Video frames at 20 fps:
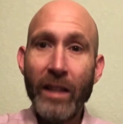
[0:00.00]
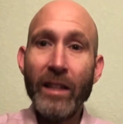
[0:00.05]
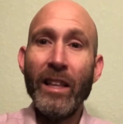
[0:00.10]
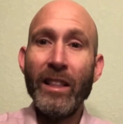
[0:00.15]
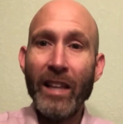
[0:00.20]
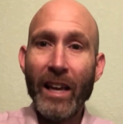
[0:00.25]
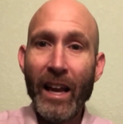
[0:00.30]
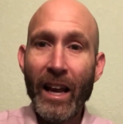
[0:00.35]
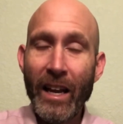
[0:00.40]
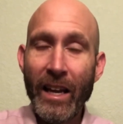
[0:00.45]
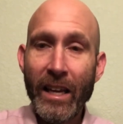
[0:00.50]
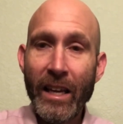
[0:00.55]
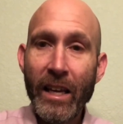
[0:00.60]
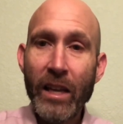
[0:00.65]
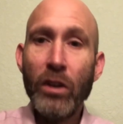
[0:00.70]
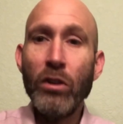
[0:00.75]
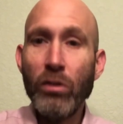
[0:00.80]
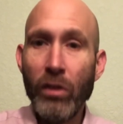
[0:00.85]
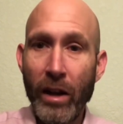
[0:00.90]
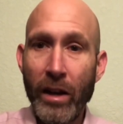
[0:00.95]
then they got to
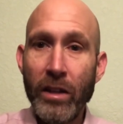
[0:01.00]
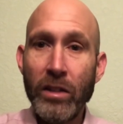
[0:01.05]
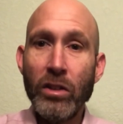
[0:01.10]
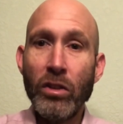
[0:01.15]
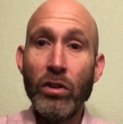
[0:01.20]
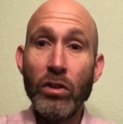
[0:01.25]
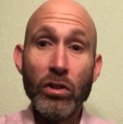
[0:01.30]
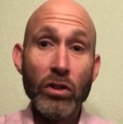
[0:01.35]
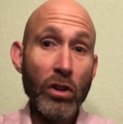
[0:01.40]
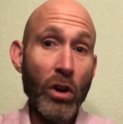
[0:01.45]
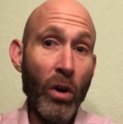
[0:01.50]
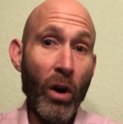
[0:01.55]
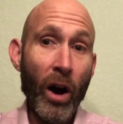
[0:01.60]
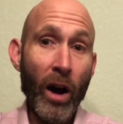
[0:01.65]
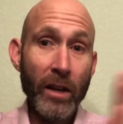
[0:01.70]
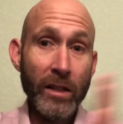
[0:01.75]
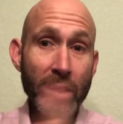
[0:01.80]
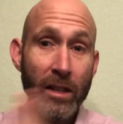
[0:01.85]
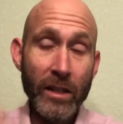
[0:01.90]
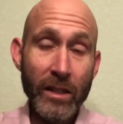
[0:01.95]
kill green it so there's no
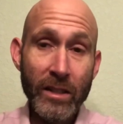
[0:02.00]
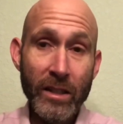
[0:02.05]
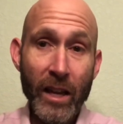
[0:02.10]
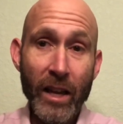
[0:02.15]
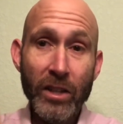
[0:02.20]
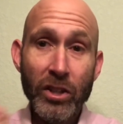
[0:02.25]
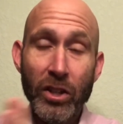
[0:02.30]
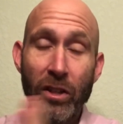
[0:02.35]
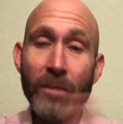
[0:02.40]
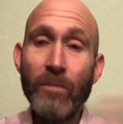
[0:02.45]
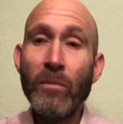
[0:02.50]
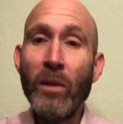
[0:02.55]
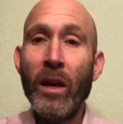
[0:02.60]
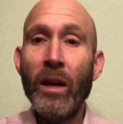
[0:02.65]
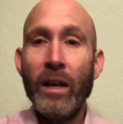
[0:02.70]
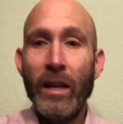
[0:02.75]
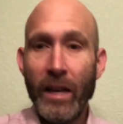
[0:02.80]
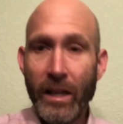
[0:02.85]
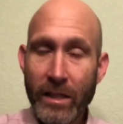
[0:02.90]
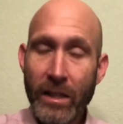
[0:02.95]
oxidization,
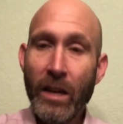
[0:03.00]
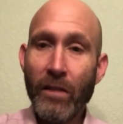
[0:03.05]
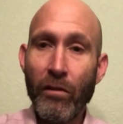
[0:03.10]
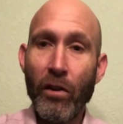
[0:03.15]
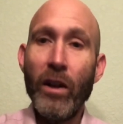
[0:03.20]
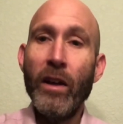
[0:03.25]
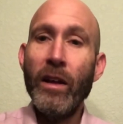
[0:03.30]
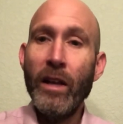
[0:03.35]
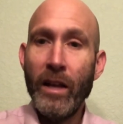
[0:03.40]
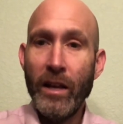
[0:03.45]
is different.